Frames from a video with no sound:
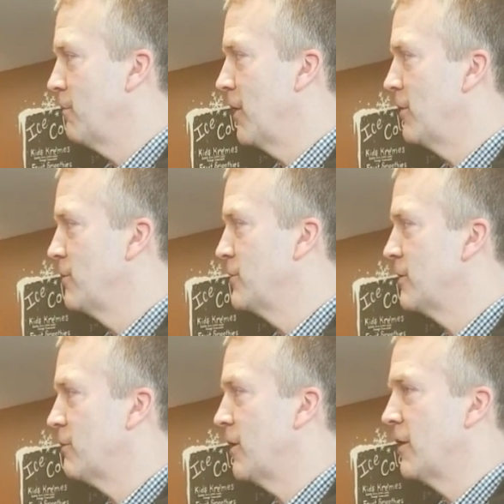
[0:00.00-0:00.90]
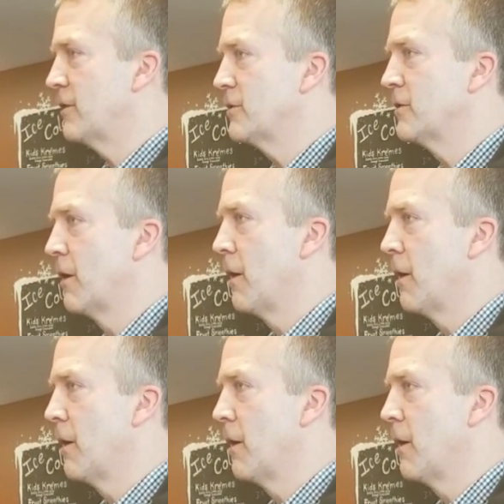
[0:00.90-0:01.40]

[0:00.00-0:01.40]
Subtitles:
Doesn't matter who's in the White House.